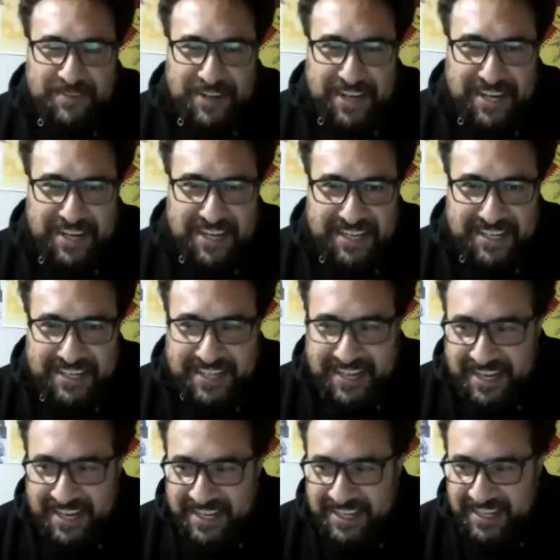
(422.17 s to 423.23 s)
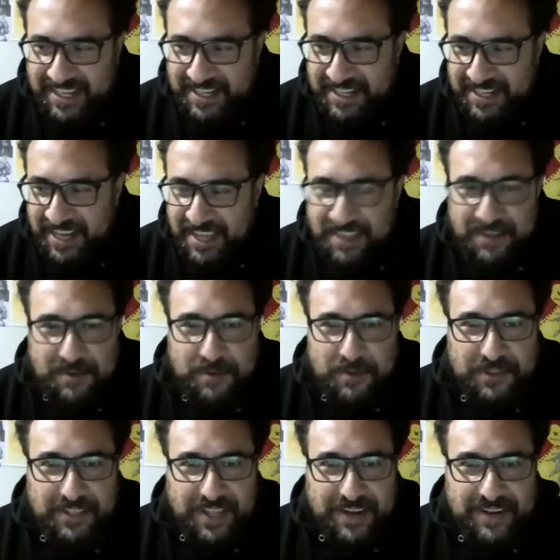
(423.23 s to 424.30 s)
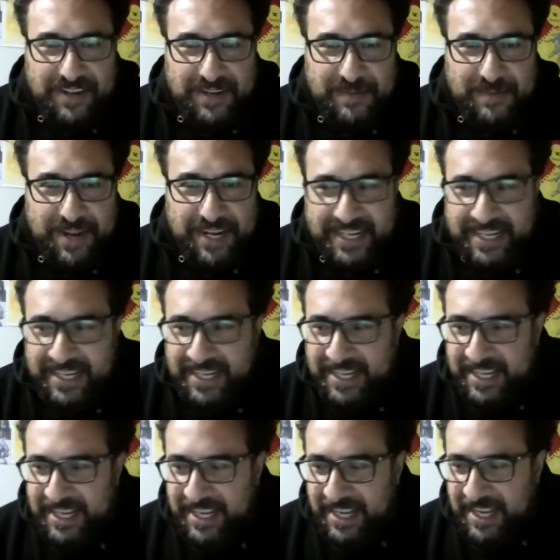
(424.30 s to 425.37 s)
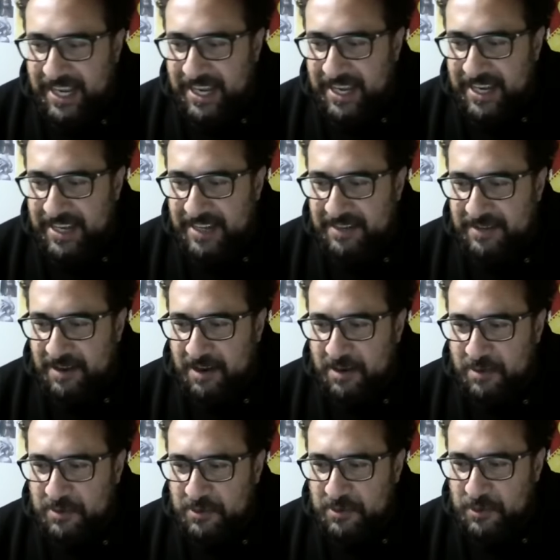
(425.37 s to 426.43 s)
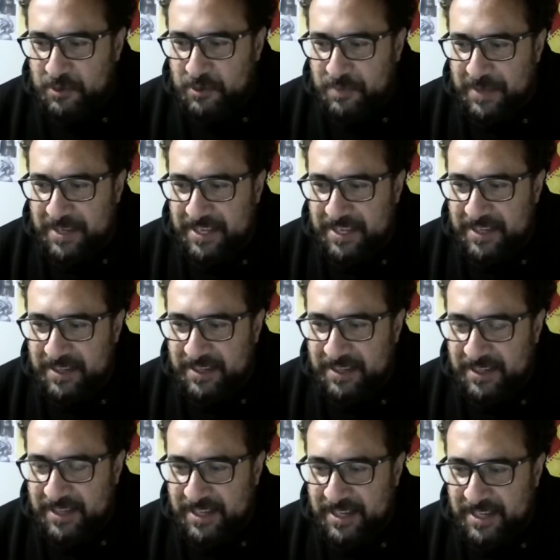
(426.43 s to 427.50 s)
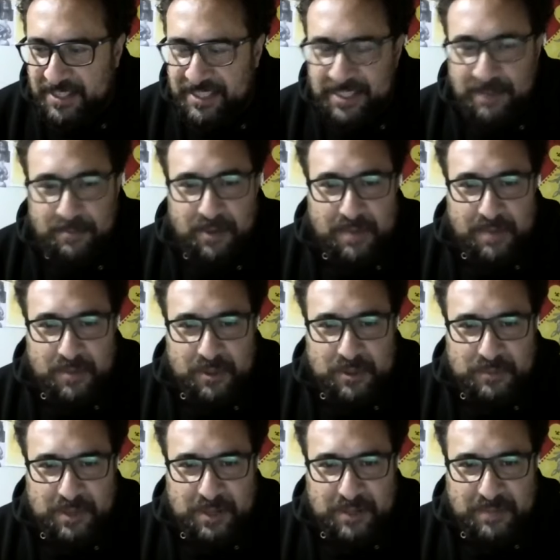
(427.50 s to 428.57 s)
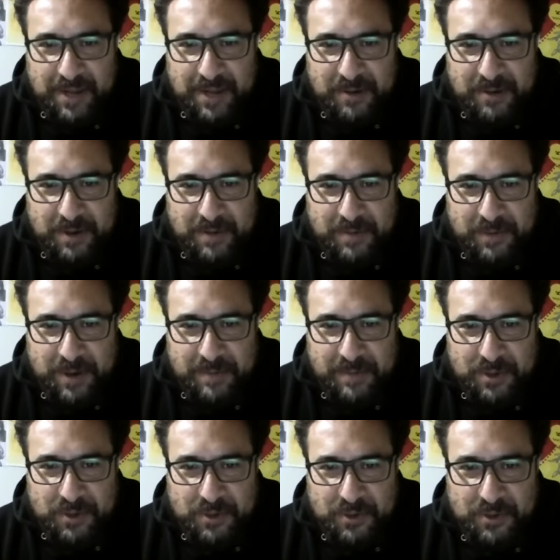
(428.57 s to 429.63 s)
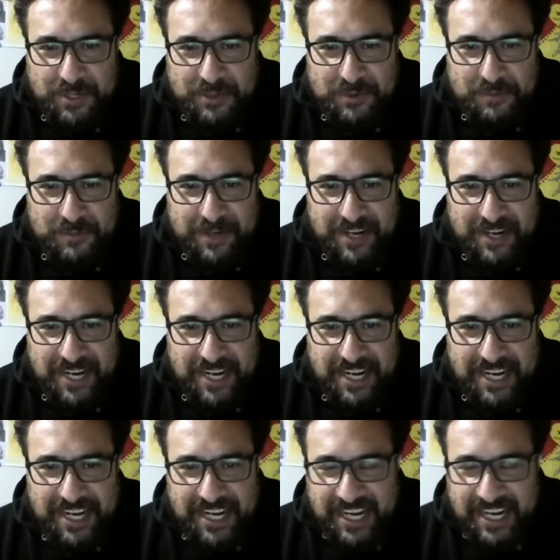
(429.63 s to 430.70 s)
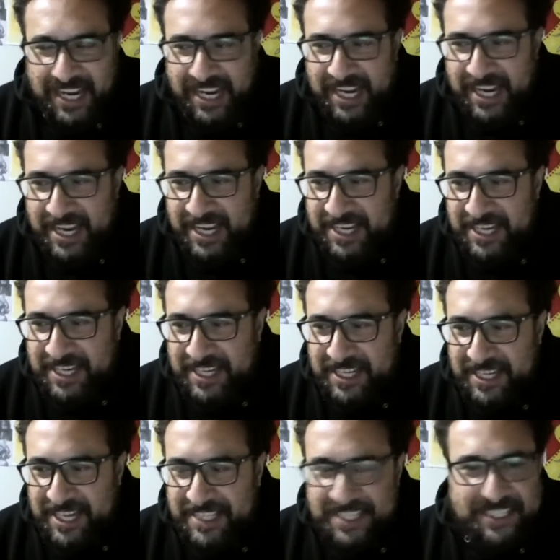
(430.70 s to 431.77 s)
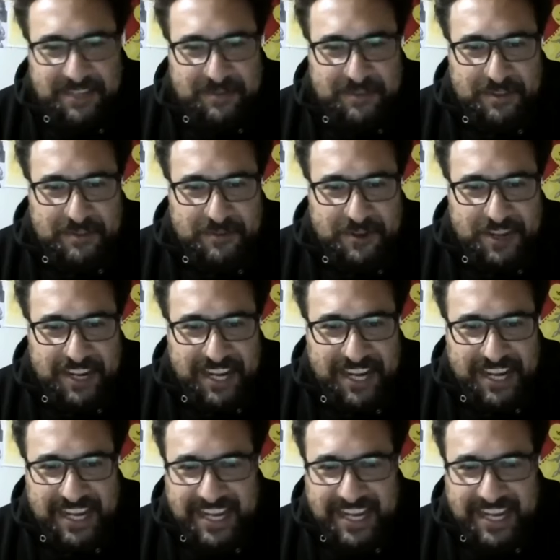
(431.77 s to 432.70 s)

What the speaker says: Vinaka. Yeah, neither go Daren Kamali. Oh, Sudu my CWM Hospital, my Waimanu Road in Suva. 1974, yeah.